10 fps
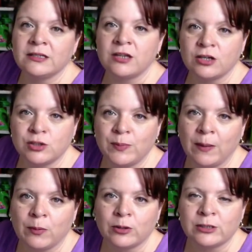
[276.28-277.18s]
Dr.
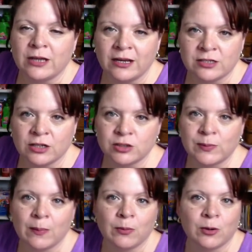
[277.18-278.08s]
Pepper, Diet Dr.
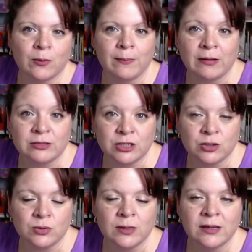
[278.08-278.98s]
Pepper, Mountain
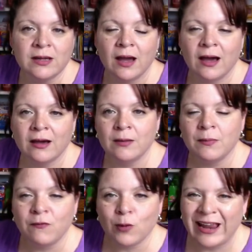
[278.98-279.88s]
Dew um,
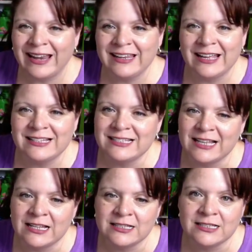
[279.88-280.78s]
for 88
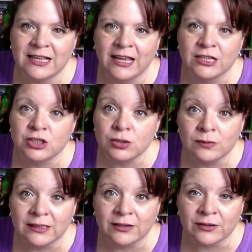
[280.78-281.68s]
cents a two
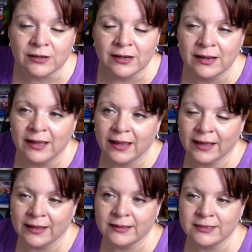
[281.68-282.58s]
liter.
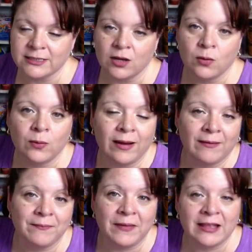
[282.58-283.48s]
And so
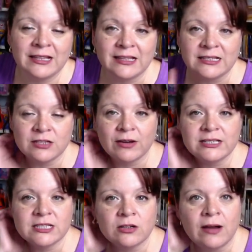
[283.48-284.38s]
I think that's a great
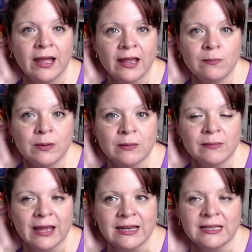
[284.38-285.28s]
deal. I had been
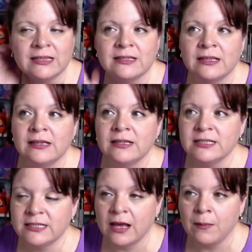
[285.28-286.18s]
getting
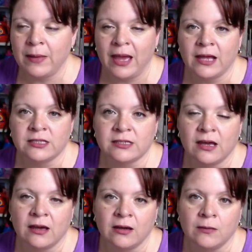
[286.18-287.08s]
some at
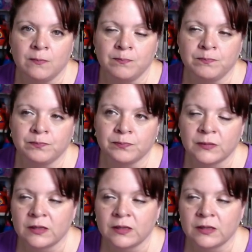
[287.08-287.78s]
um,